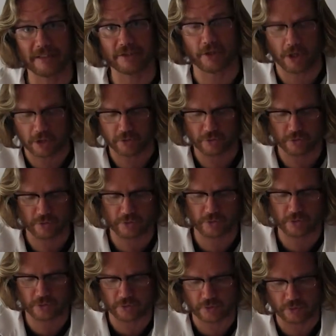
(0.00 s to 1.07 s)
the song, do,
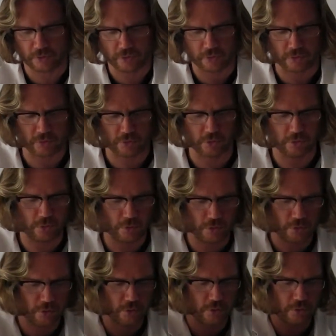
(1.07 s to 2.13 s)
do, do, do, do, do, do, do,
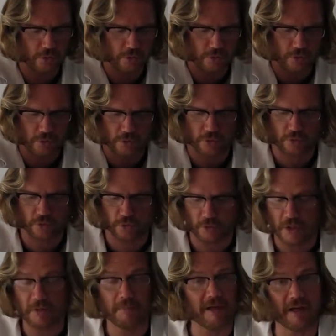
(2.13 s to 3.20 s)
do, do, do, do,
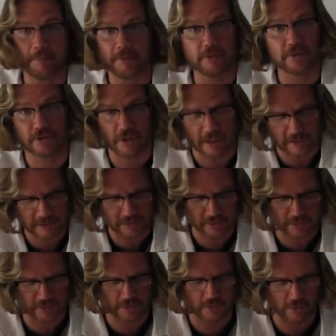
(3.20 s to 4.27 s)
make up your own song, do,
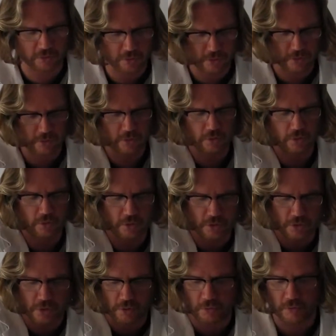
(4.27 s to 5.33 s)
do, do, do, do, do, do, do,
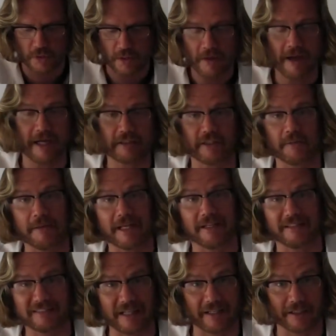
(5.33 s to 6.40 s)
do. I try to make
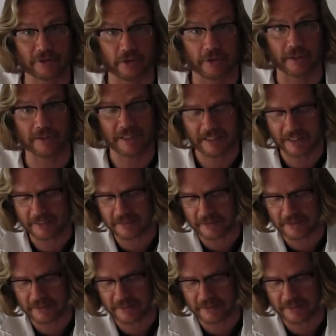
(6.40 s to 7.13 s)
it sound like a circus. There